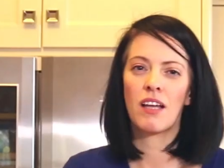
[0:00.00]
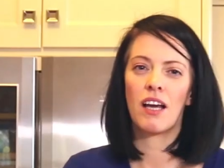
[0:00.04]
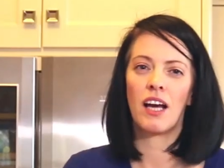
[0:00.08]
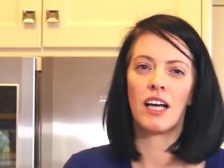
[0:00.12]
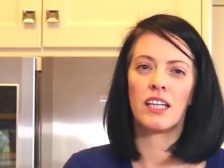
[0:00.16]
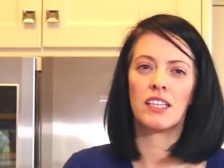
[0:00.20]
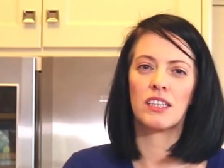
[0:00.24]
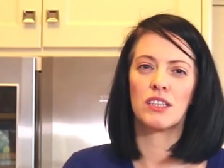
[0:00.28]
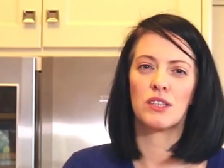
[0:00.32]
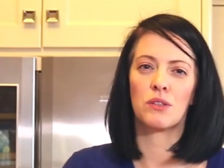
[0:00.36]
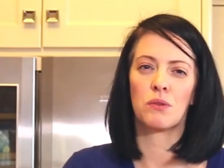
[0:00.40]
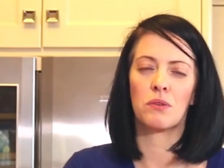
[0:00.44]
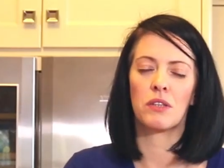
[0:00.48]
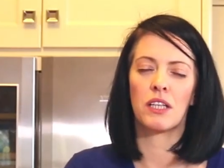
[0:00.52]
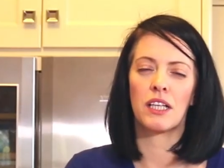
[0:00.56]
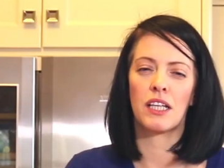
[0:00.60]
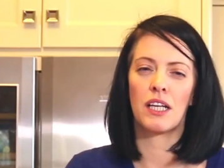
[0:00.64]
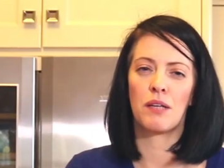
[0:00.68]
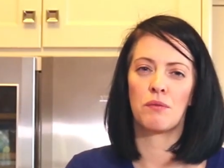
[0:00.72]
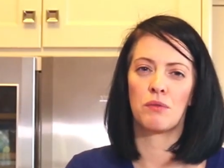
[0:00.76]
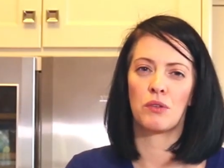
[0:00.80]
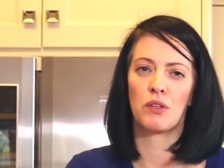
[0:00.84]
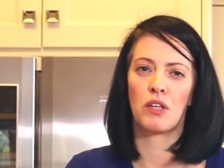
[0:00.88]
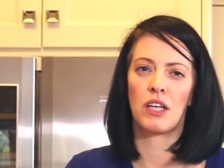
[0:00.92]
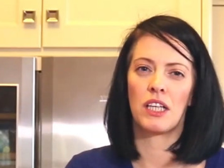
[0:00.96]
I just don't think
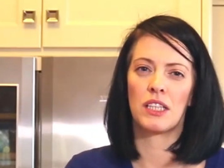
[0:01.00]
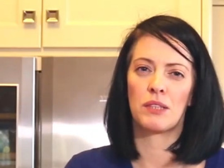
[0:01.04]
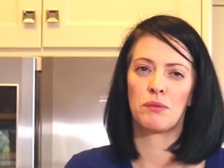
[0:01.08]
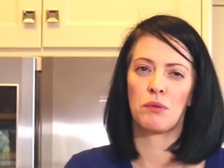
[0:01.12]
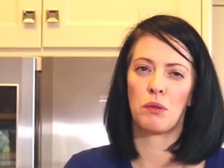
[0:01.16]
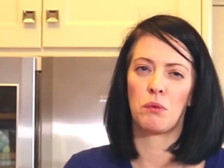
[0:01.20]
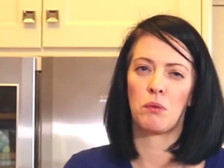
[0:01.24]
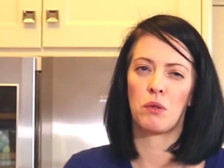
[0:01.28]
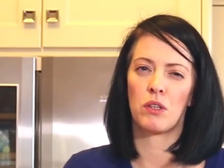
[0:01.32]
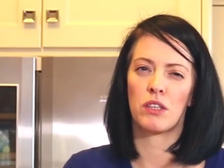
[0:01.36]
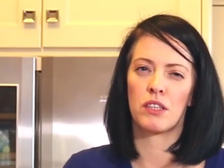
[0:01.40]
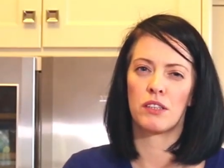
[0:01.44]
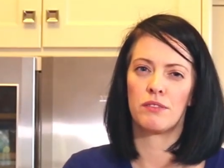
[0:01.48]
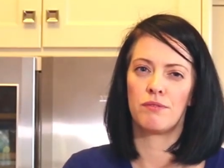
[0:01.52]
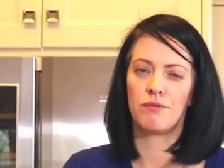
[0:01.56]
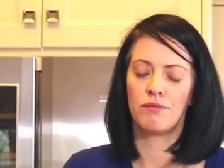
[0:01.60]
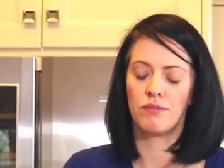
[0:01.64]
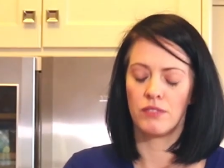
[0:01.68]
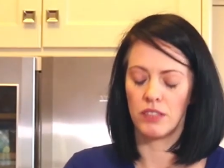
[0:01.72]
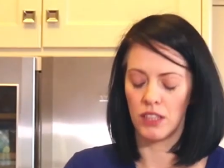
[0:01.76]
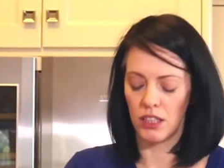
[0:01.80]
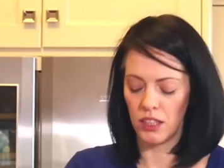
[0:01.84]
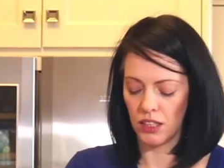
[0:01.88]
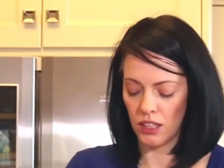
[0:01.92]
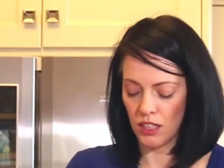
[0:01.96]
lemongrass will work.
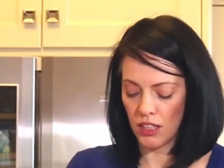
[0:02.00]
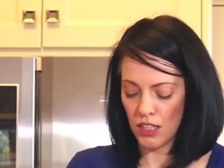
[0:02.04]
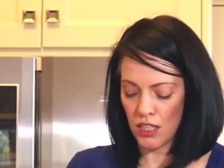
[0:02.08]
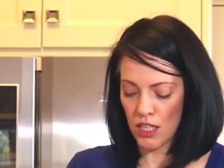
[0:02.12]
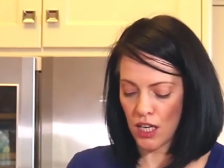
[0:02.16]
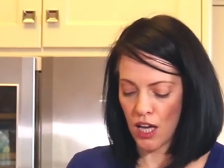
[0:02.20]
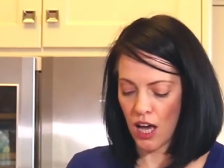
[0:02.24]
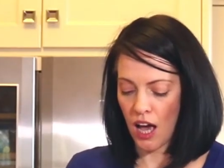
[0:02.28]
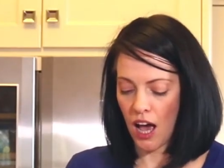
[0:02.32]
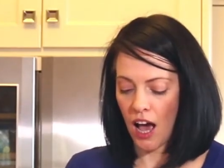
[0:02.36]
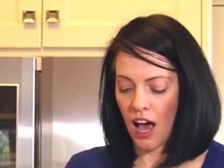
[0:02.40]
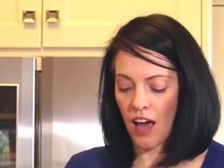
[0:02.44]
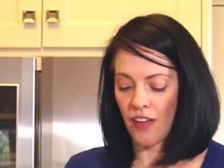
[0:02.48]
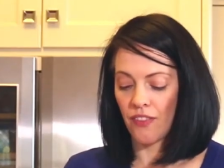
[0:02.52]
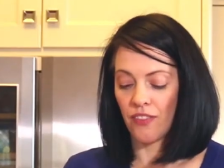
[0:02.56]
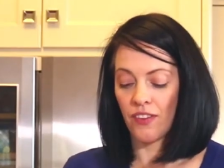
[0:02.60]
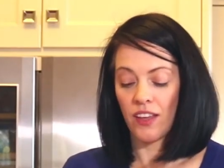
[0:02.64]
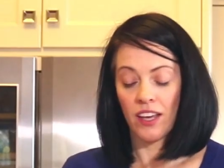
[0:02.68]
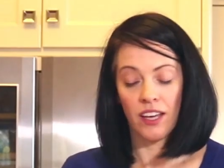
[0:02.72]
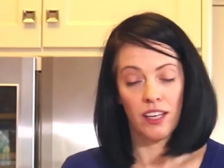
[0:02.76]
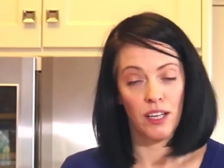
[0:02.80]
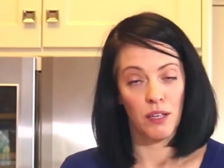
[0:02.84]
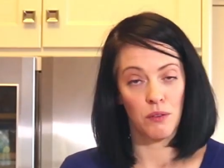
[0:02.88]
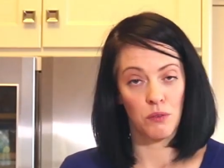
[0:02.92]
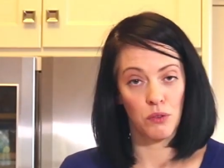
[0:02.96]
And
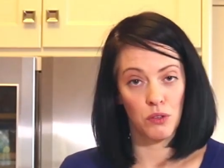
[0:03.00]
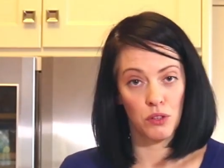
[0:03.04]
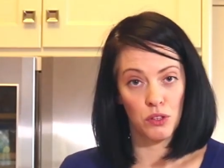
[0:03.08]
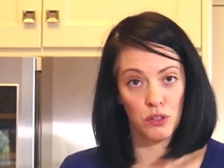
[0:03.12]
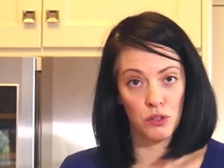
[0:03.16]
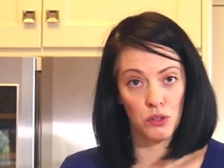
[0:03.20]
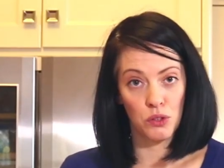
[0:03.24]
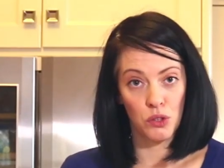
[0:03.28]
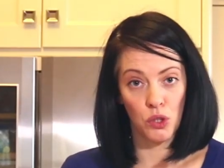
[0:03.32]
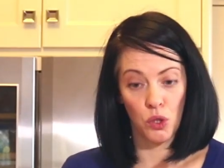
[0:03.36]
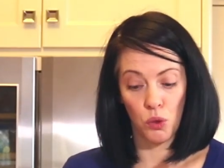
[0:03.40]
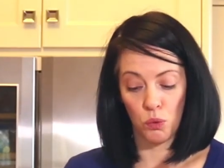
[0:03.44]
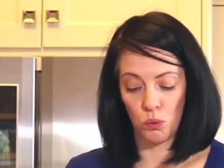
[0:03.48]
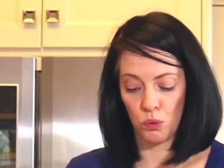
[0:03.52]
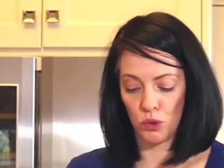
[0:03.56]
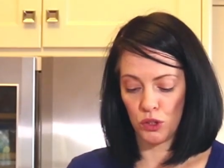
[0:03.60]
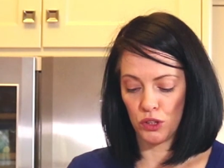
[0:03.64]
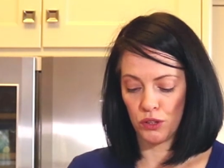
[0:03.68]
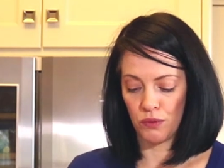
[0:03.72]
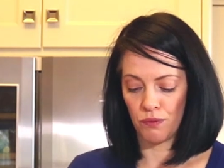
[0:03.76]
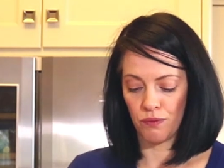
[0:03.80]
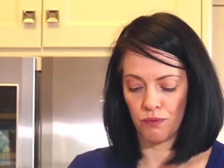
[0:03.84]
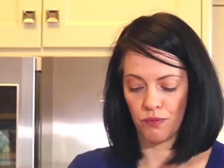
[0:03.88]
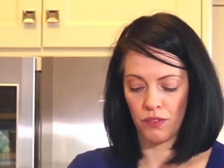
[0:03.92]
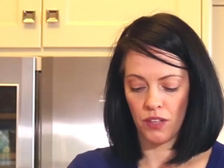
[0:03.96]
then I'm going to use whole wood,
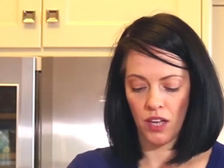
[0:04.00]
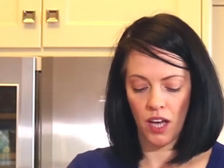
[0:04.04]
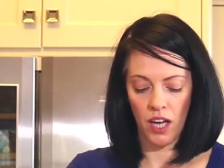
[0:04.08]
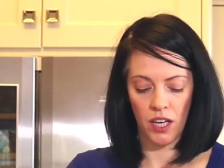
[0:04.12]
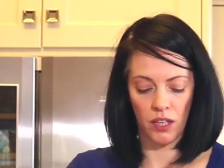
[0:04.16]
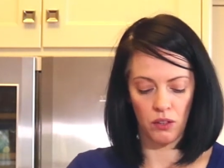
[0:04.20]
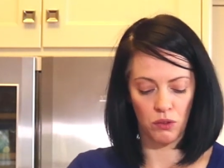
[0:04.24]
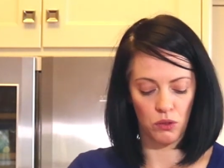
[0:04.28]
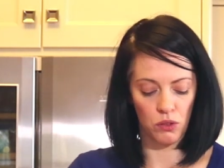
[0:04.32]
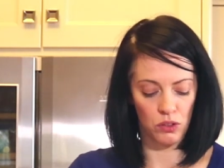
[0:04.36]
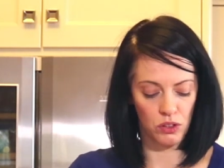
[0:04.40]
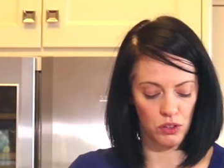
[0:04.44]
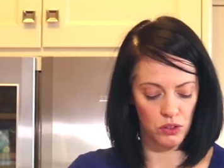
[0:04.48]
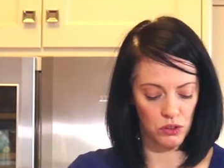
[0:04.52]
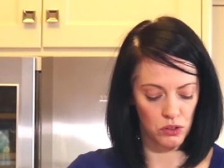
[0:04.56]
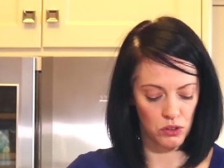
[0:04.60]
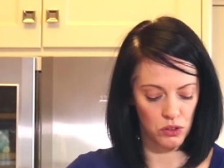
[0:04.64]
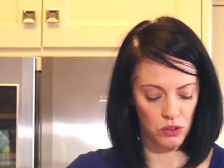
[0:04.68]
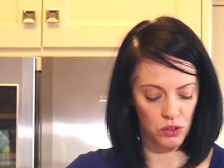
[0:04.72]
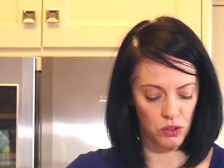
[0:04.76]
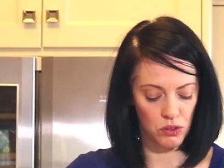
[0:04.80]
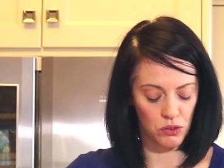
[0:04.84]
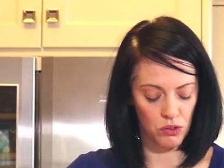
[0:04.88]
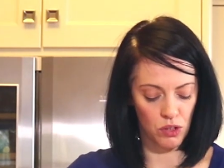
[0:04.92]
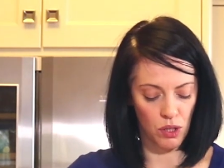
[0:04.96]
and I'm going to use
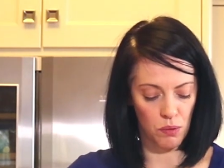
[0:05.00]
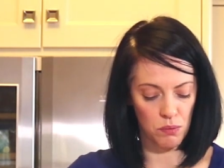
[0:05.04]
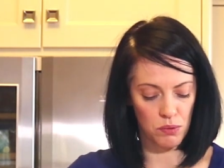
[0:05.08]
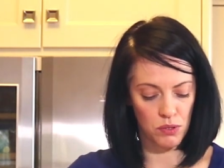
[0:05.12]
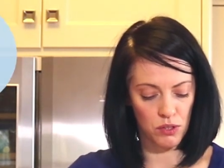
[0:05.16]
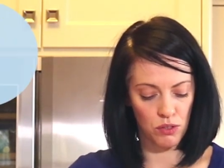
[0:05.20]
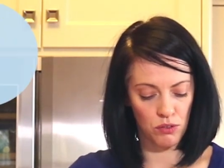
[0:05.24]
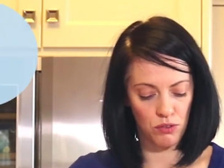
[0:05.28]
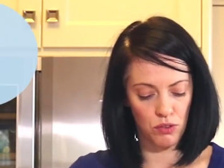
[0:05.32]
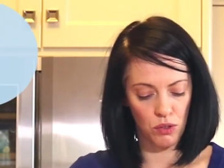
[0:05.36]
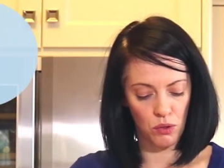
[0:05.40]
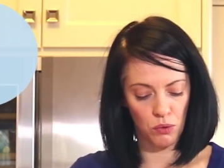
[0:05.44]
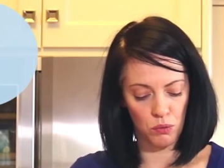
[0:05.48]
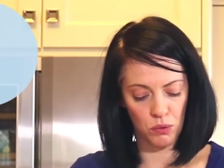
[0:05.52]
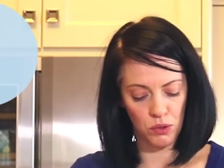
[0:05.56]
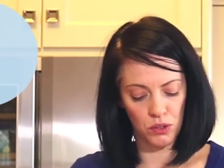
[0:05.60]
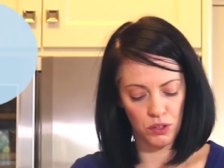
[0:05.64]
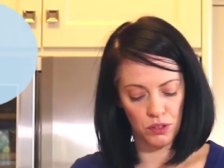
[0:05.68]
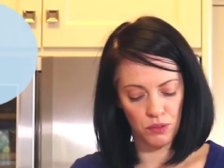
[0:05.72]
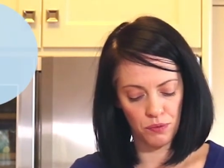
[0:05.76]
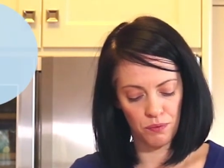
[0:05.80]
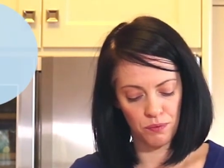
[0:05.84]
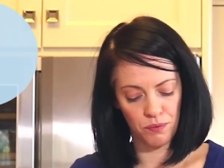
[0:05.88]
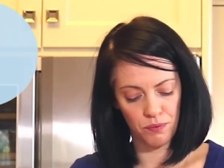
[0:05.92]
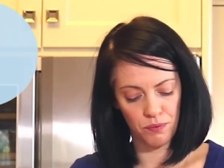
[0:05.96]
2 drops of whole wood.